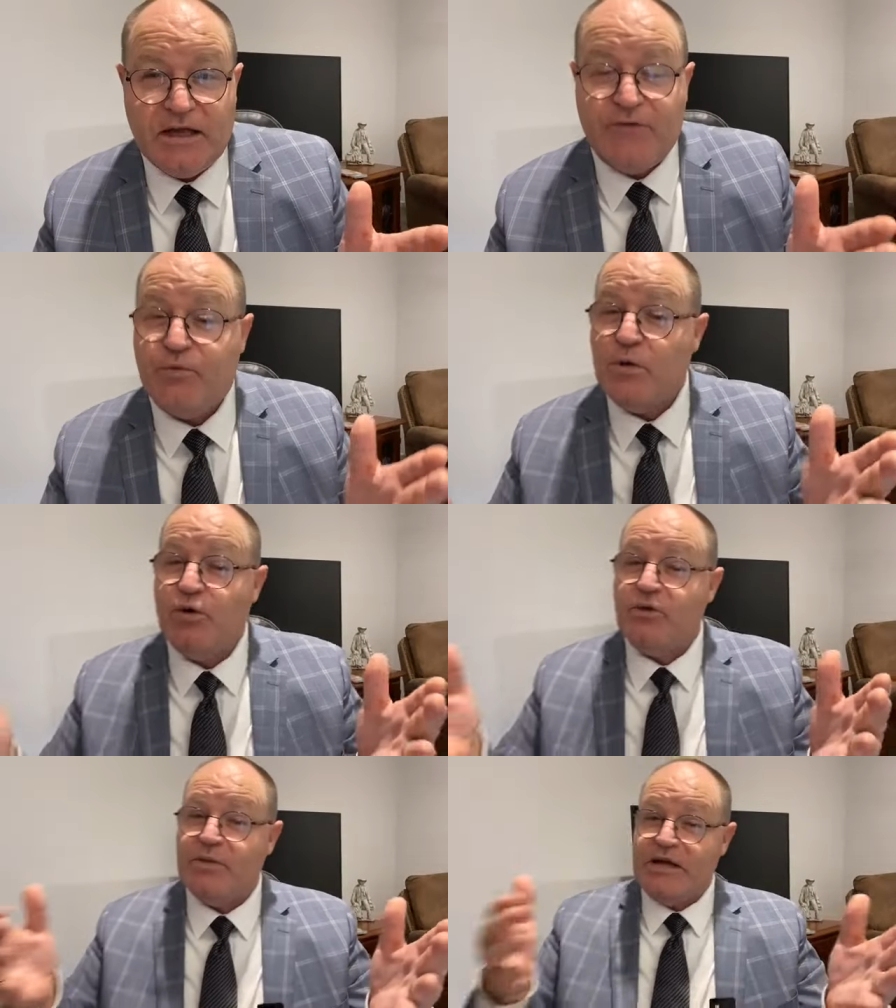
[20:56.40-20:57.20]
If we
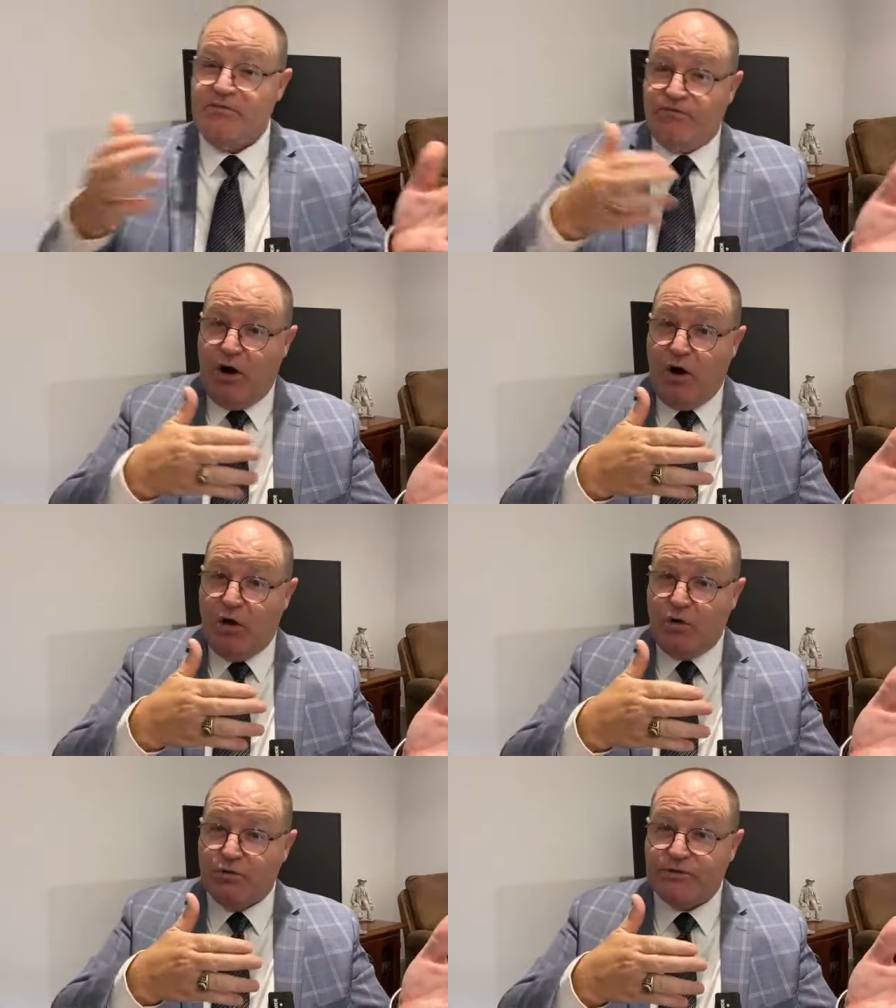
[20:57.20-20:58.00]
want to be
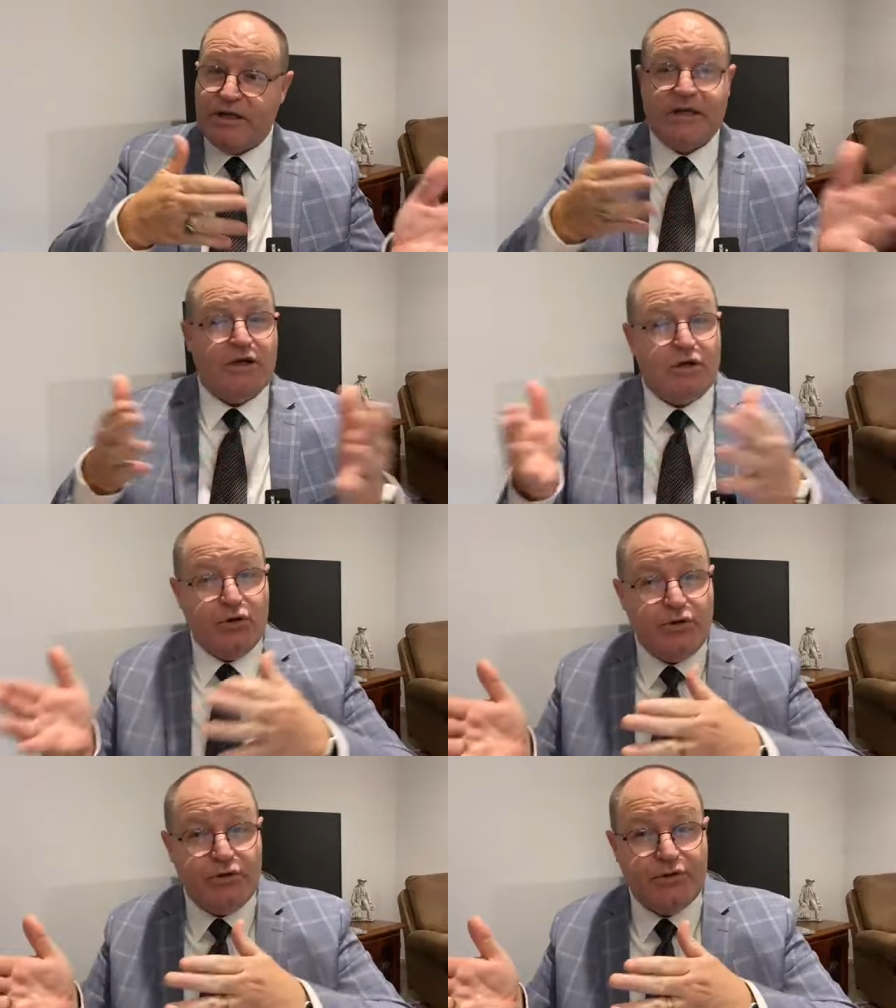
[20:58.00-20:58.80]
involved and
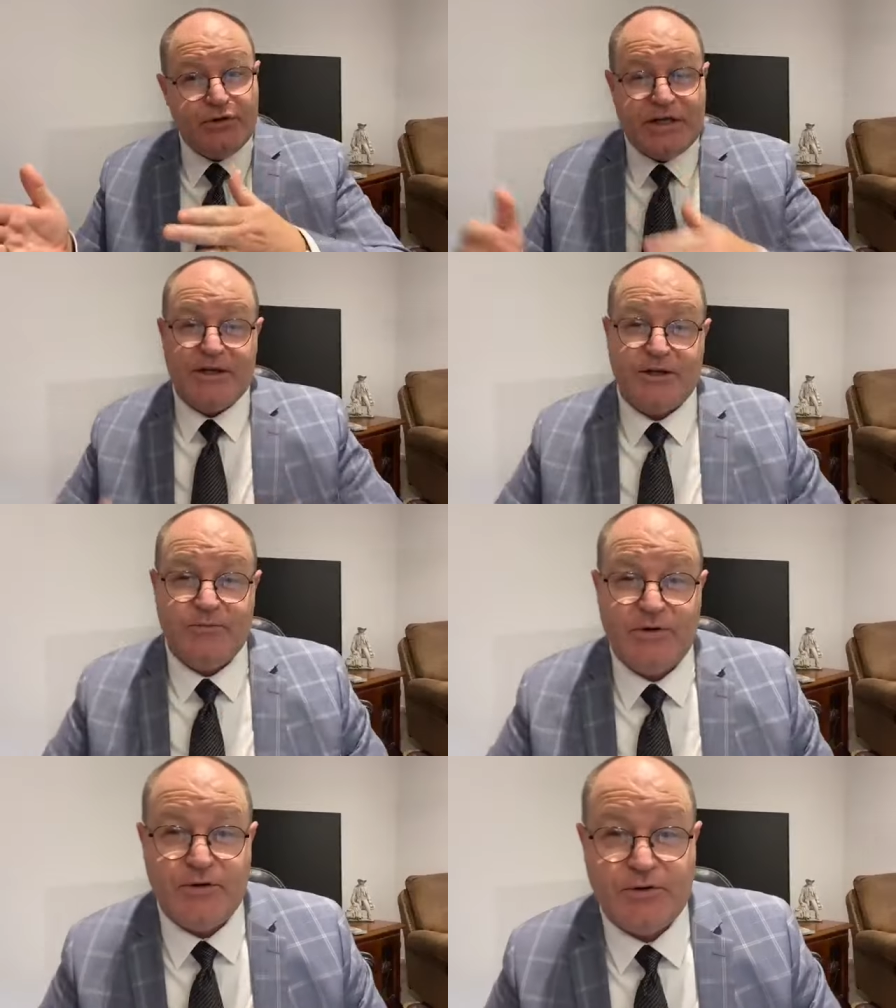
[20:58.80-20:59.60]
included in the
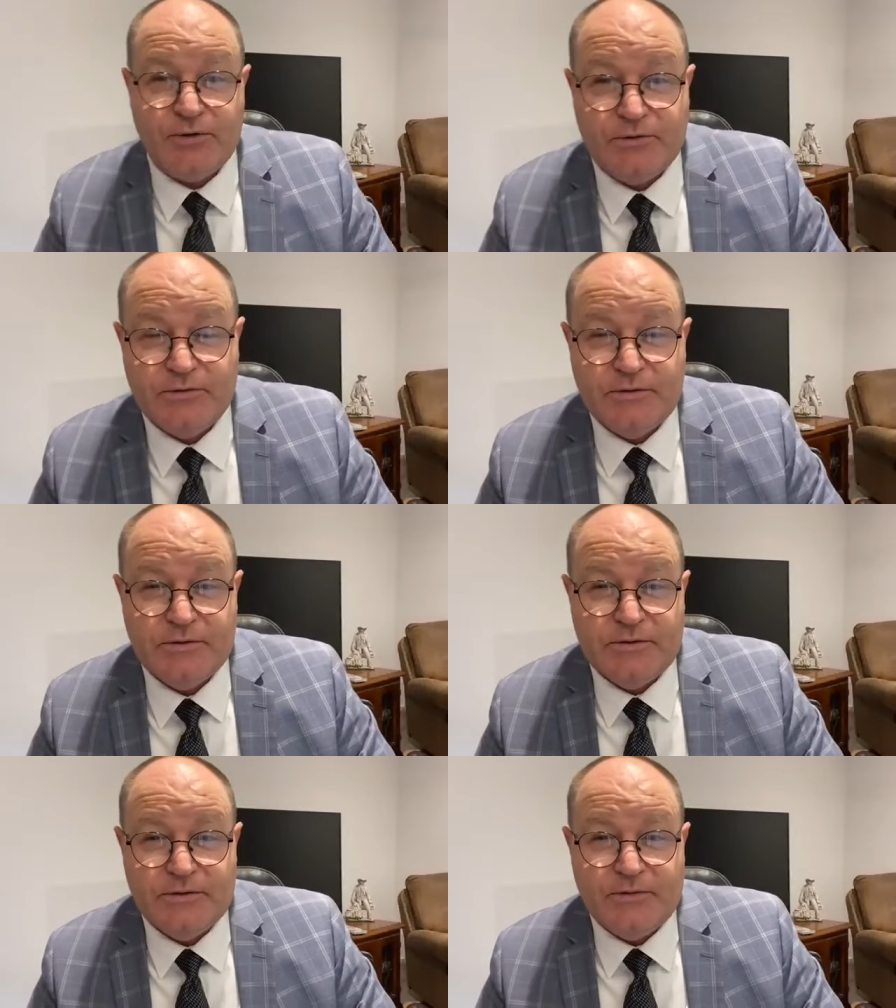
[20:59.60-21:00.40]
miracle,
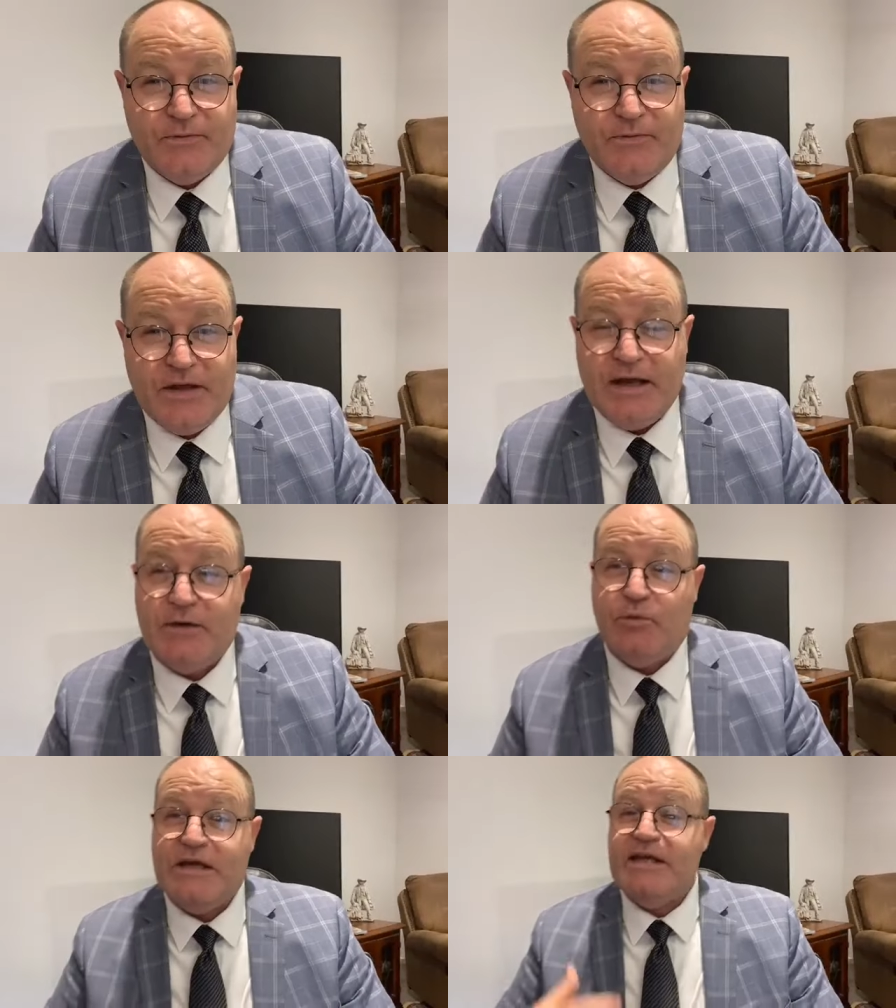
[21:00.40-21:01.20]

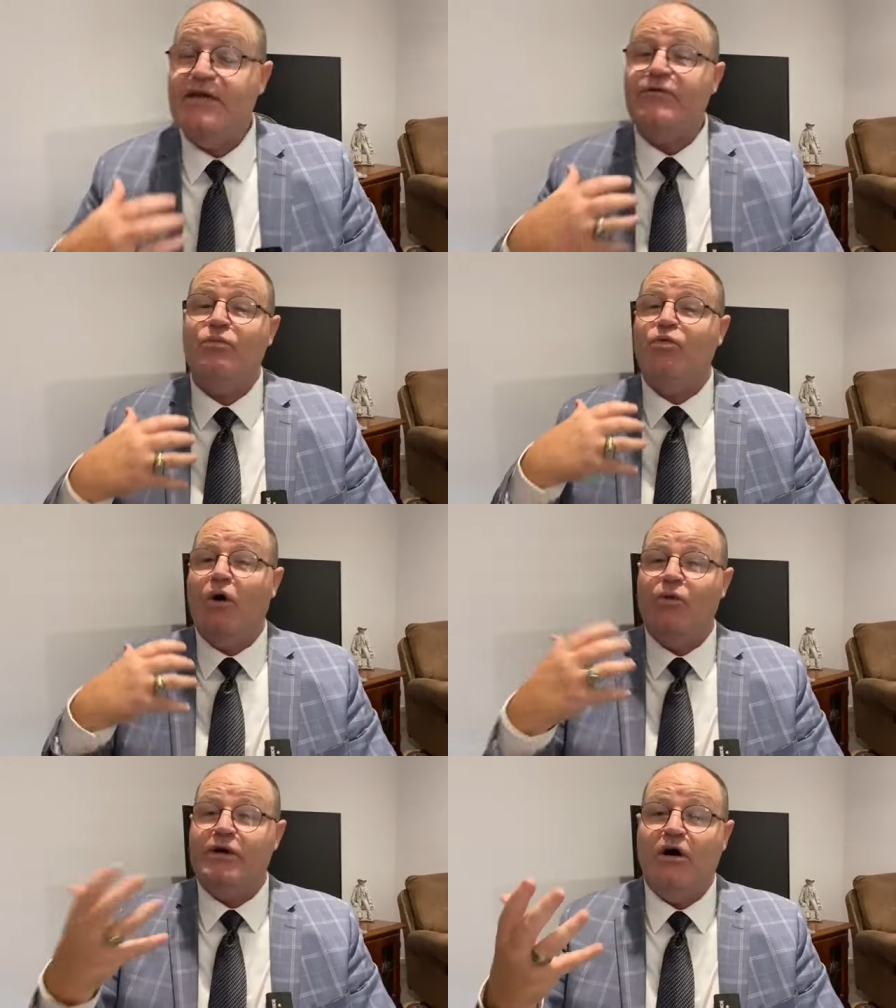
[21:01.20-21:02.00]
then we give him
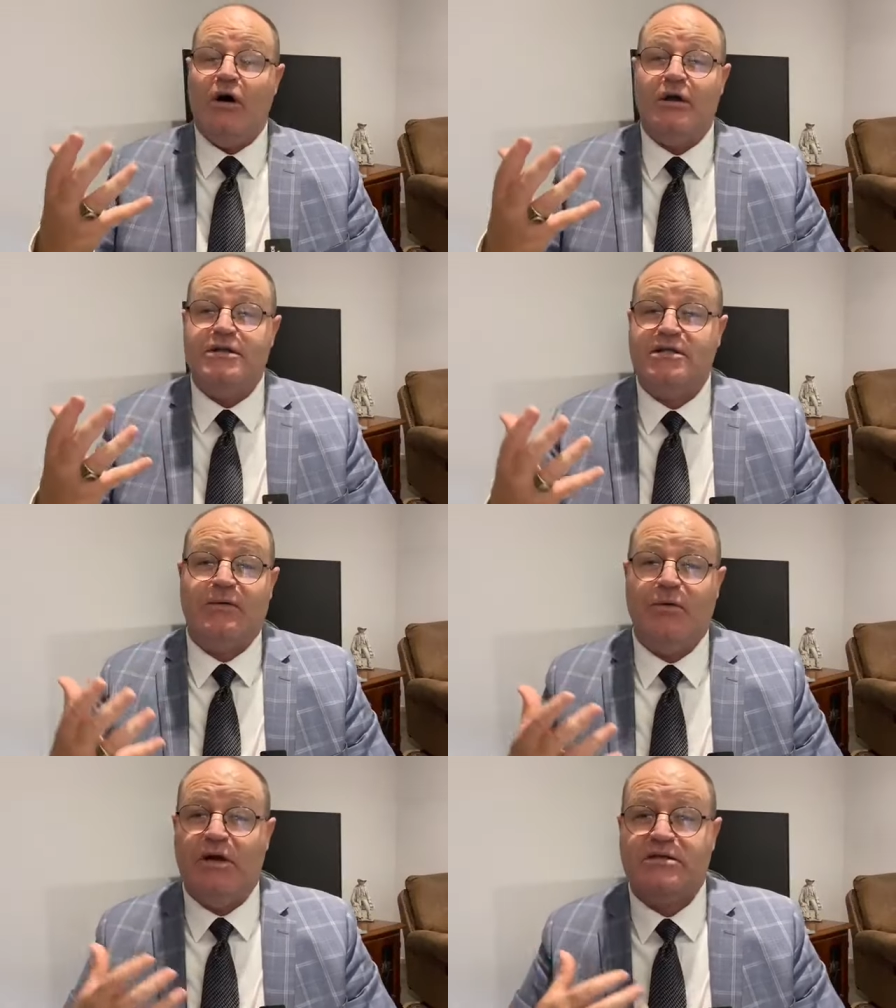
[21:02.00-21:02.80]
what we got. And
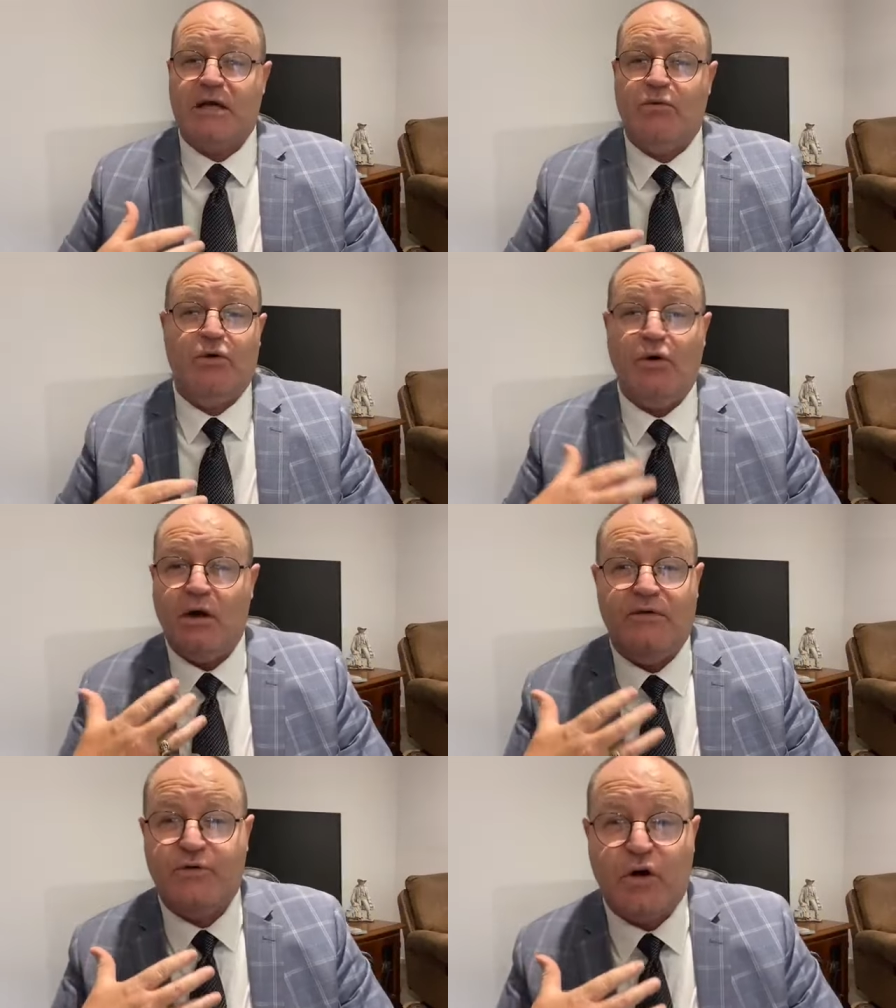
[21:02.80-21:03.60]
someone might say, Well,
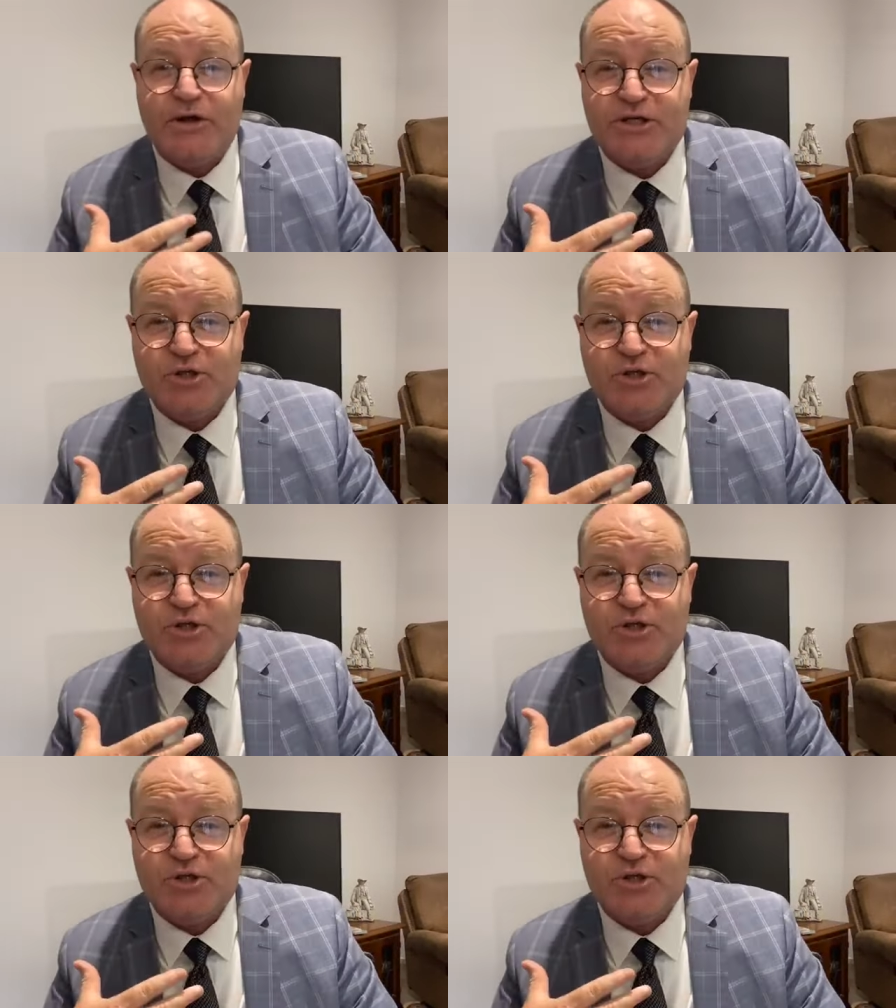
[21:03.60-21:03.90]
all I've got